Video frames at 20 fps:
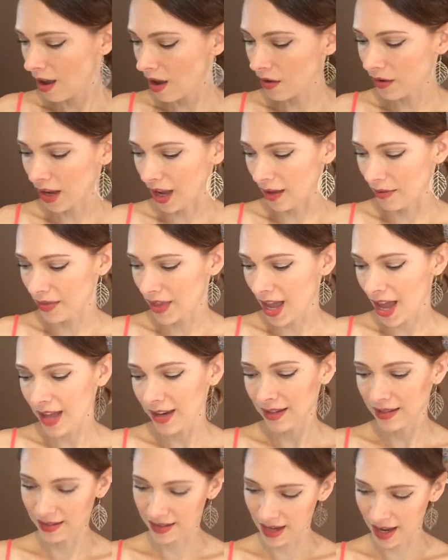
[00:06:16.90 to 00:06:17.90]
Okay,
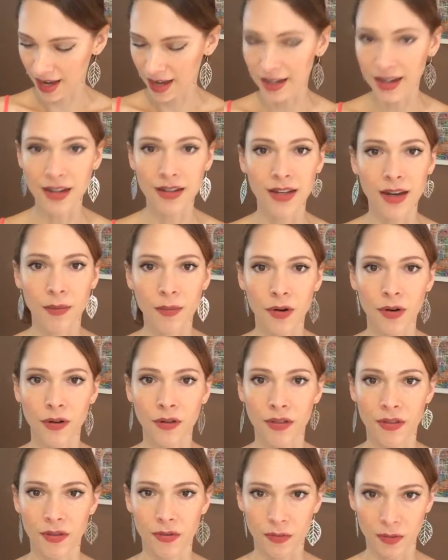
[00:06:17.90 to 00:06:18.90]
that is sign
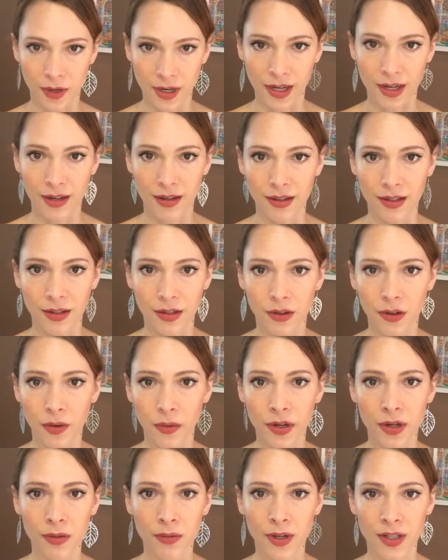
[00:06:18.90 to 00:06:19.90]
number 3. You're
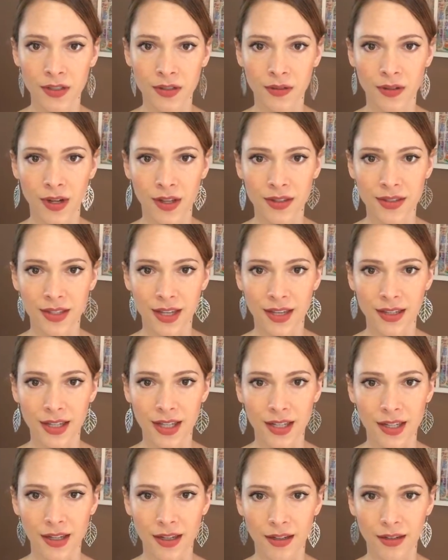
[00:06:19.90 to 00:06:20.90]
going to restaurants and
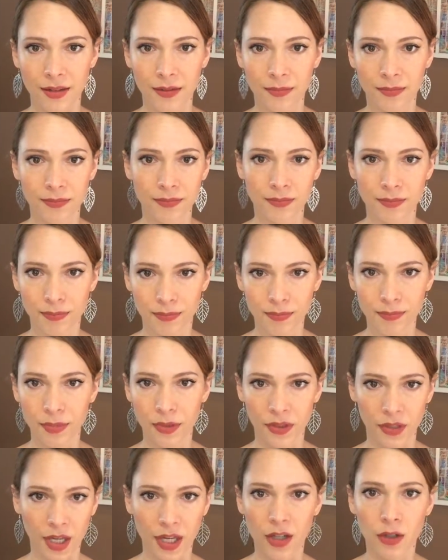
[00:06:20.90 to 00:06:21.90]
eating
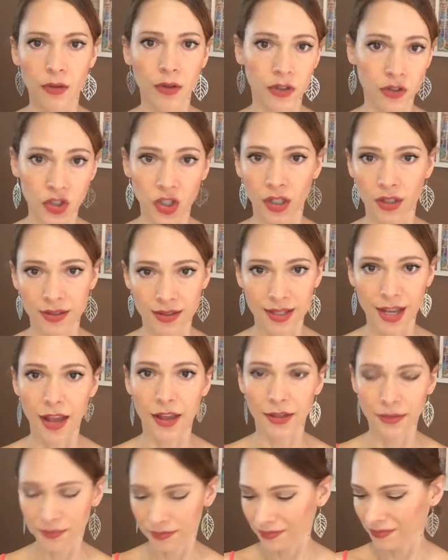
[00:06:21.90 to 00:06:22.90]
plain grilled chicken
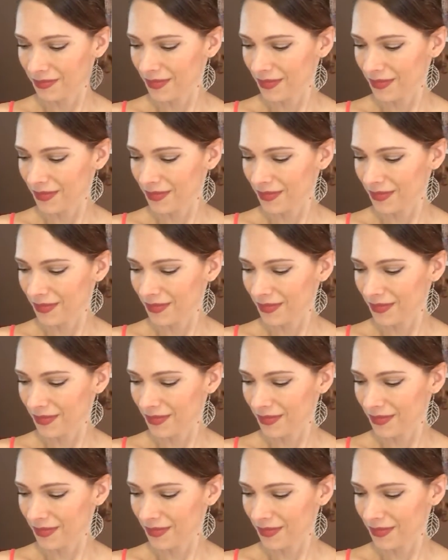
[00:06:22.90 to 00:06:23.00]
salad.